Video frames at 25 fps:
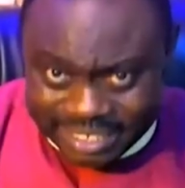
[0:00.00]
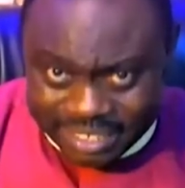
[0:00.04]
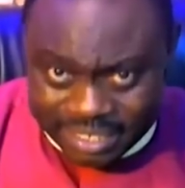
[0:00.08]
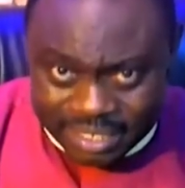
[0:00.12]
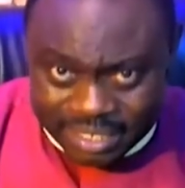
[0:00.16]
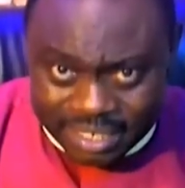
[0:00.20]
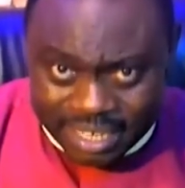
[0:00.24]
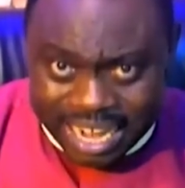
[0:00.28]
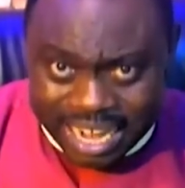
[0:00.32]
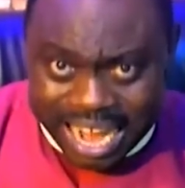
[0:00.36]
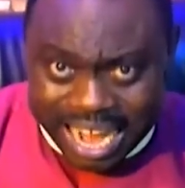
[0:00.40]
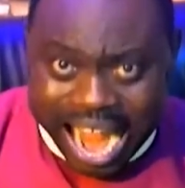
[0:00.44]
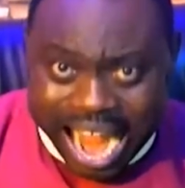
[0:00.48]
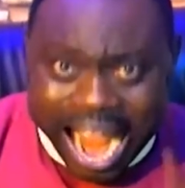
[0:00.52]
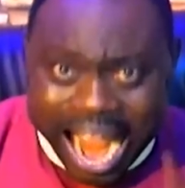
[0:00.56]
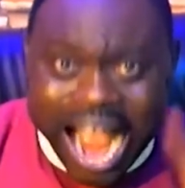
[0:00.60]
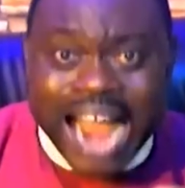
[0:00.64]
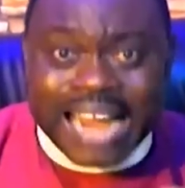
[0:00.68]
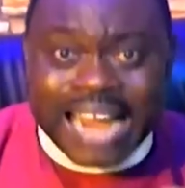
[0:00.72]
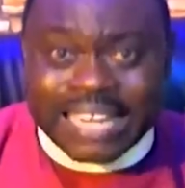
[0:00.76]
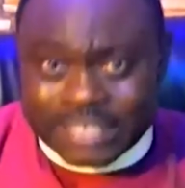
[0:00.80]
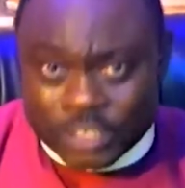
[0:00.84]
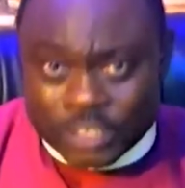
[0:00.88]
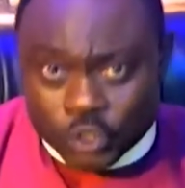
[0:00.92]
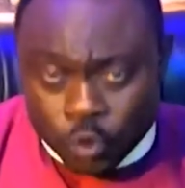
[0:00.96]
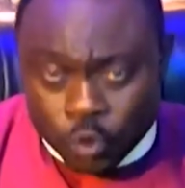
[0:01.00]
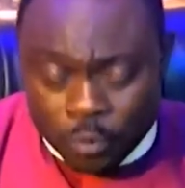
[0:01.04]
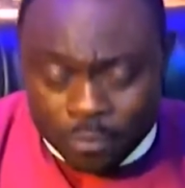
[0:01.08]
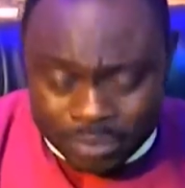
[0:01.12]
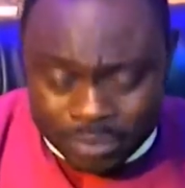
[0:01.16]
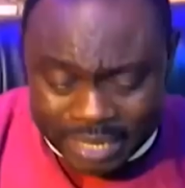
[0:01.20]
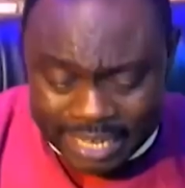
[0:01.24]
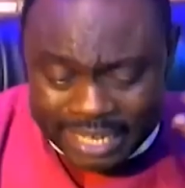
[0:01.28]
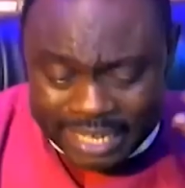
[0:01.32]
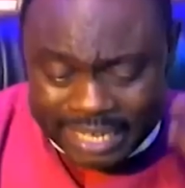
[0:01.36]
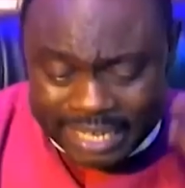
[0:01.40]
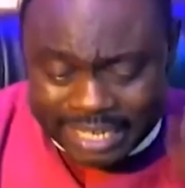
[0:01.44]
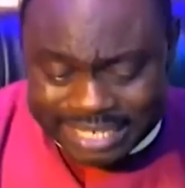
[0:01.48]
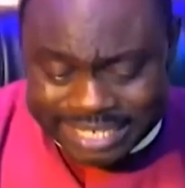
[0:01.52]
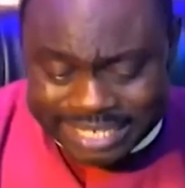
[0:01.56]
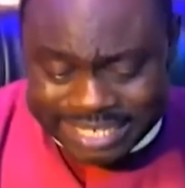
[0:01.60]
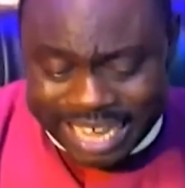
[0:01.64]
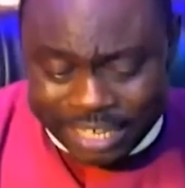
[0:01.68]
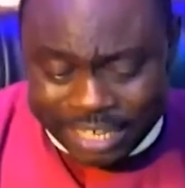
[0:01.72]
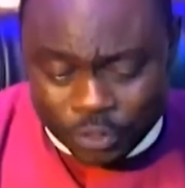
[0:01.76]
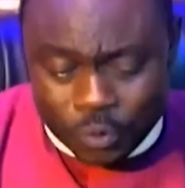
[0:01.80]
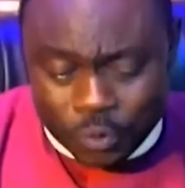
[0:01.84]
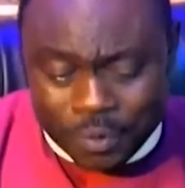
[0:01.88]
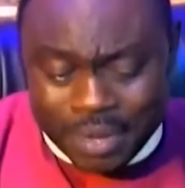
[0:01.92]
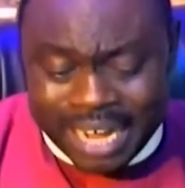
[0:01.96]
hacked to bring
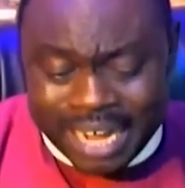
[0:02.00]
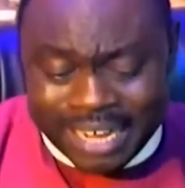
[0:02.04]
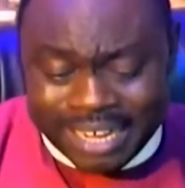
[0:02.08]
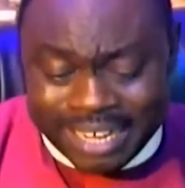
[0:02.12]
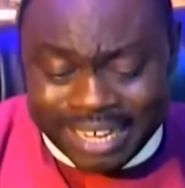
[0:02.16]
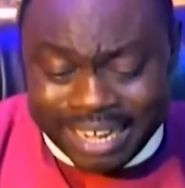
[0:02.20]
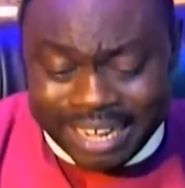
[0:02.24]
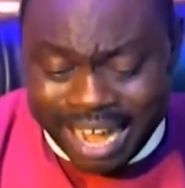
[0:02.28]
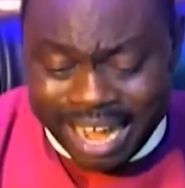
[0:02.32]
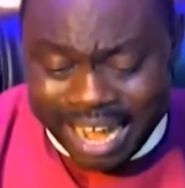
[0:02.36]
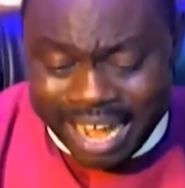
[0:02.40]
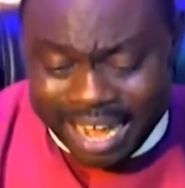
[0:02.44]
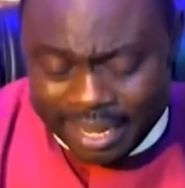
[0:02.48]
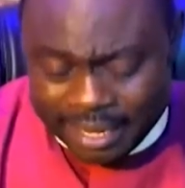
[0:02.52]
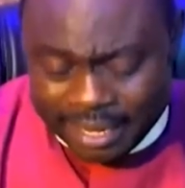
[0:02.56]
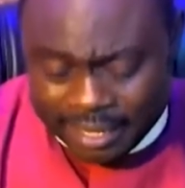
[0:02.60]
national cry.